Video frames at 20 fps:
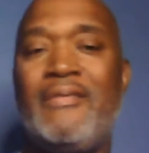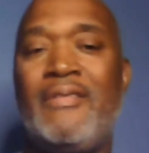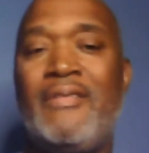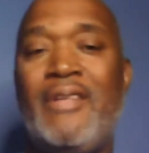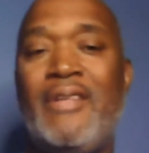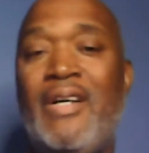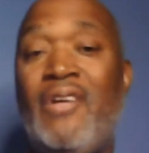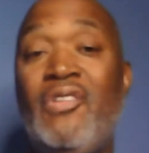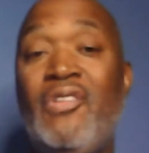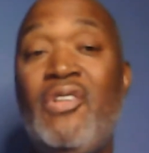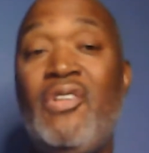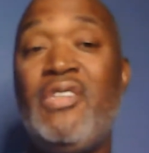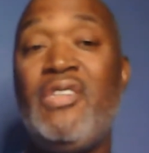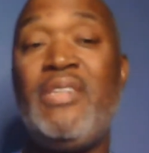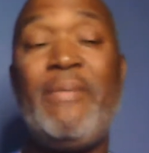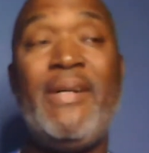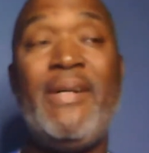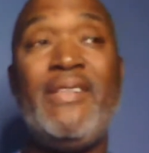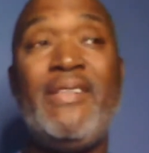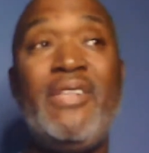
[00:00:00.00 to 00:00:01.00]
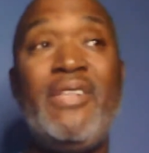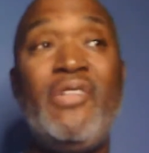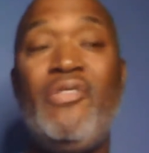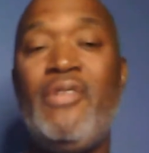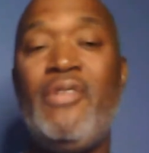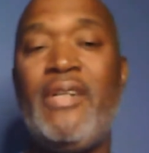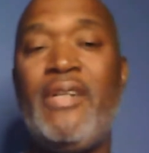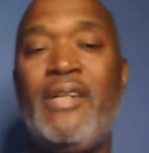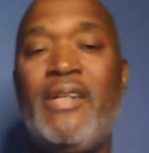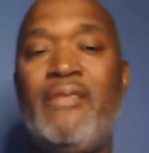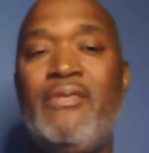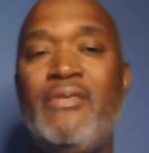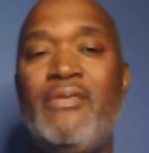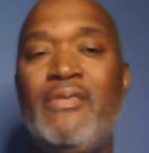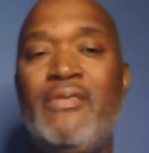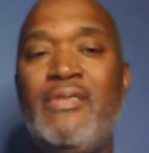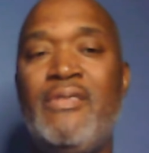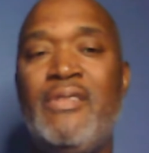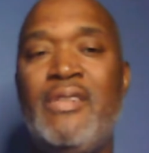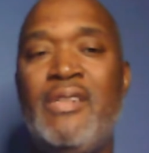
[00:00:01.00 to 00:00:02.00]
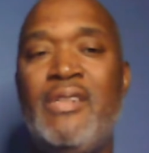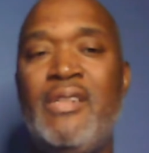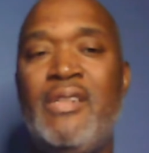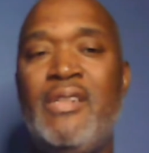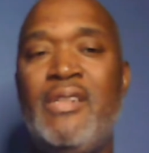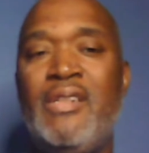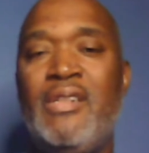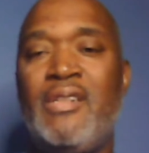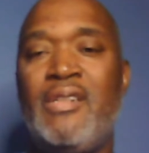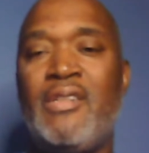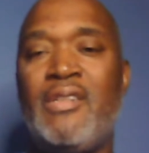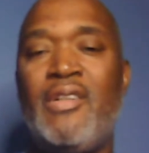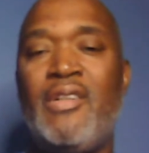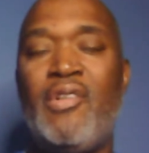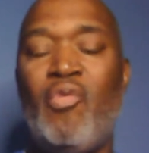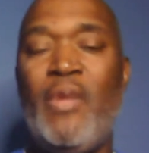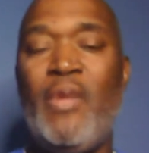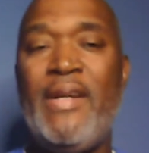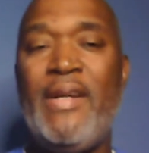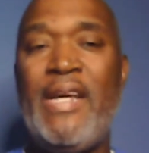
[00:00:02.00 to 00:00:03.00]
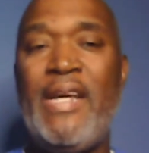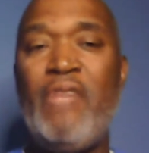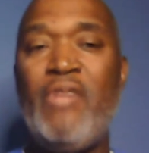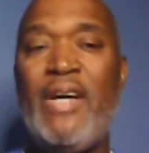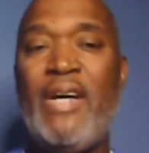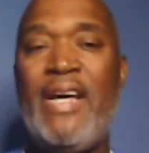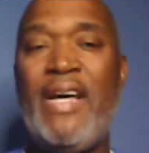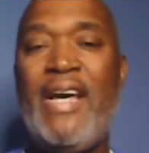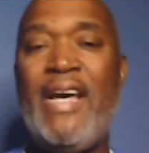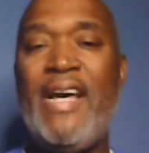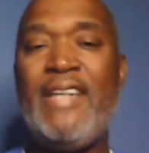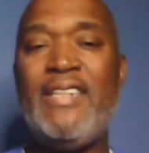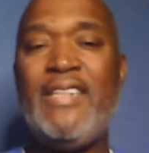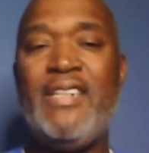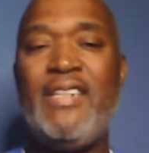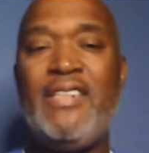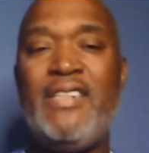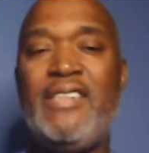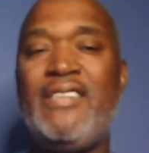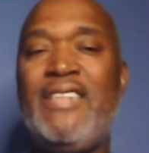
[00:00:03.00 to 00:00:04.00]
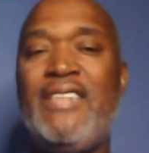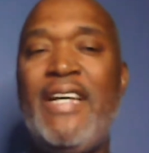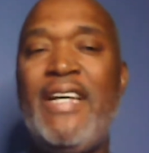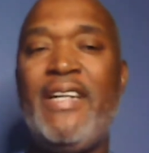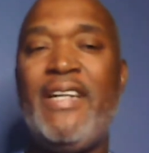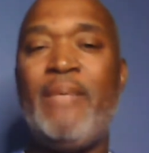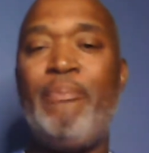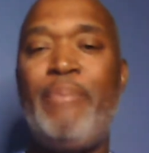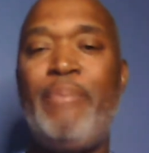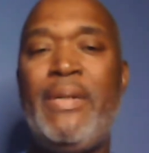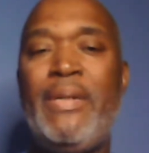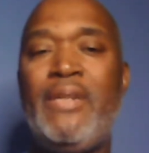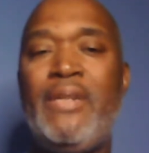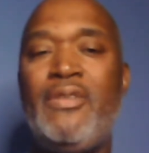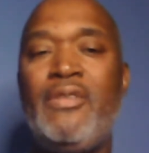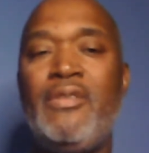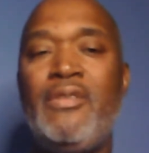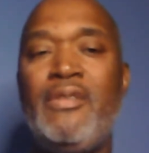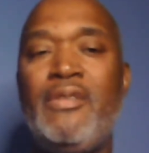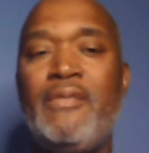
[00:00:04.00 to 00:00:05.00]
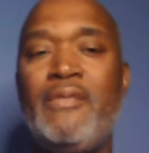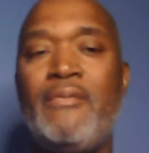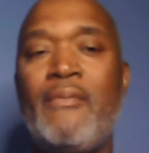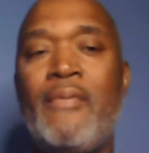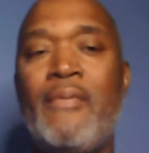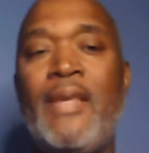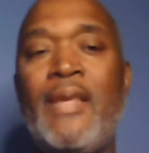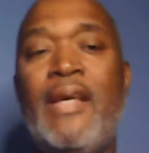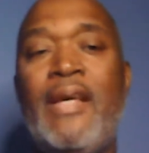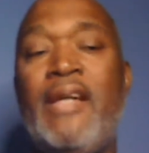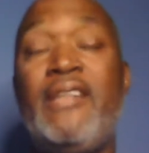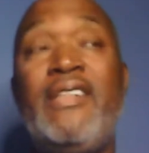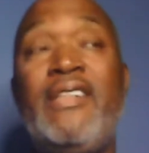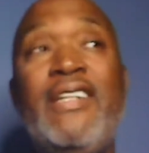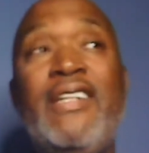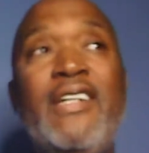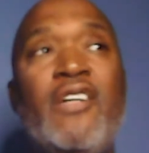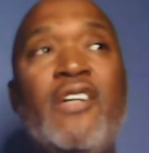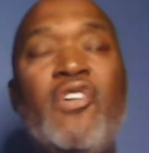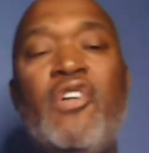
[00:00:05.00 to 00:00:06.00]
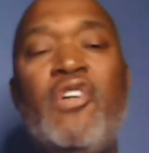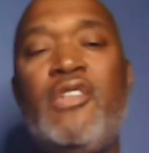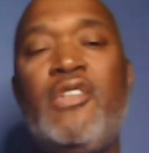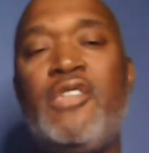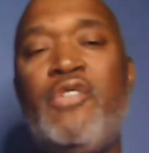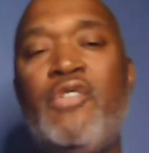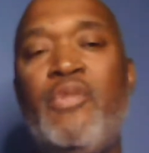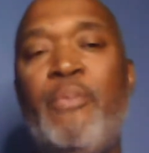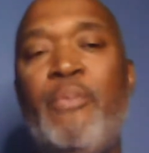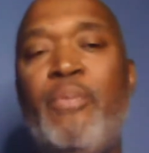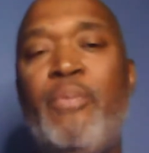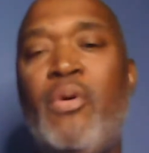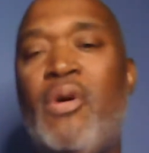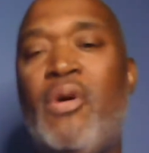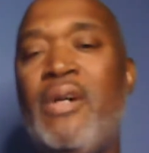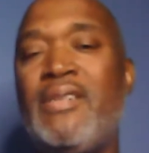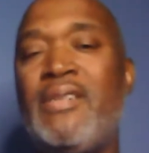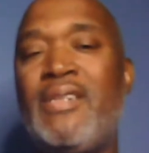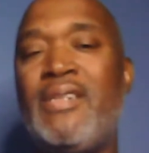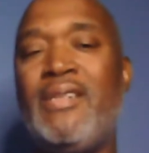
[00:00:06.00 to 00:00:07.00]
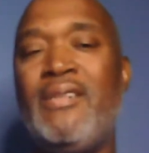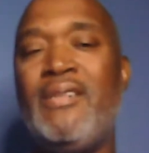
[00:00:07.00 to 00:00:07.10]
I don't know if somebody told them that. Cause the way they were acting and taking pictures, and then according to reports,